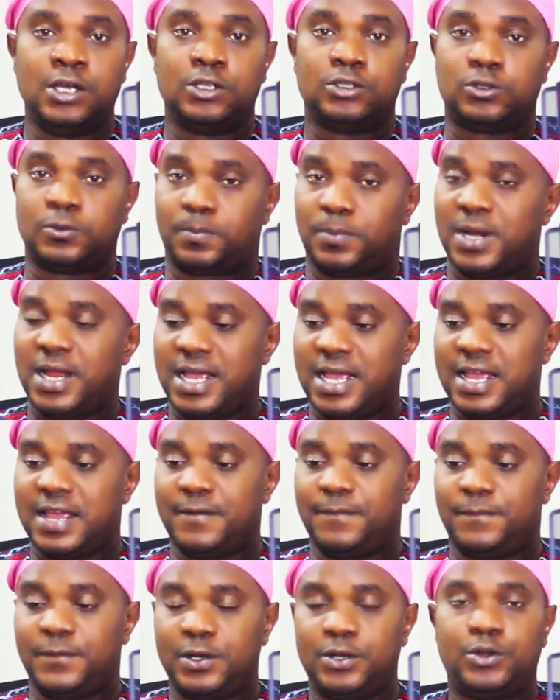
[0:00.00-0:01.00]
to play a
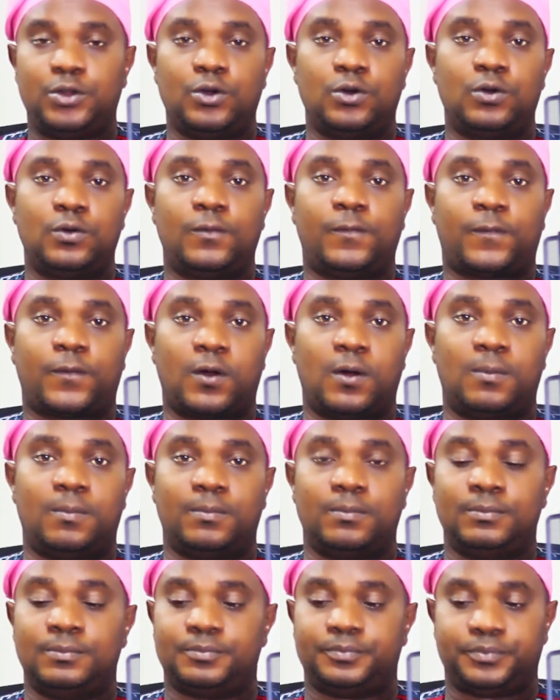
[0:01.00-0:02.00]
video
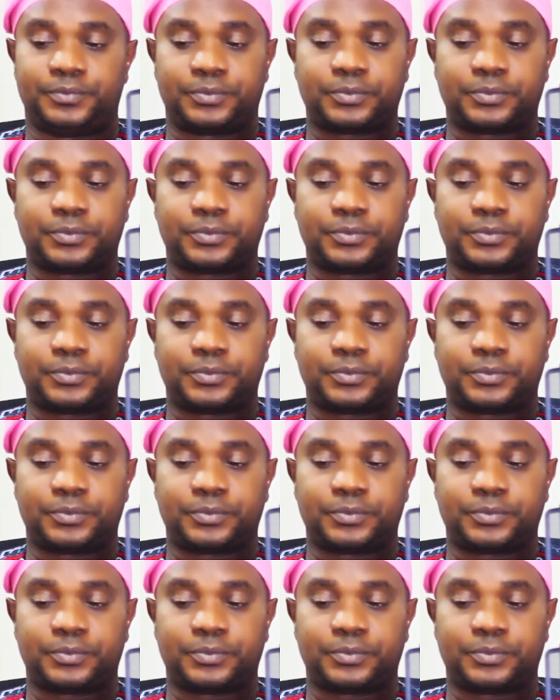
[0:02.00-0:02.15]
from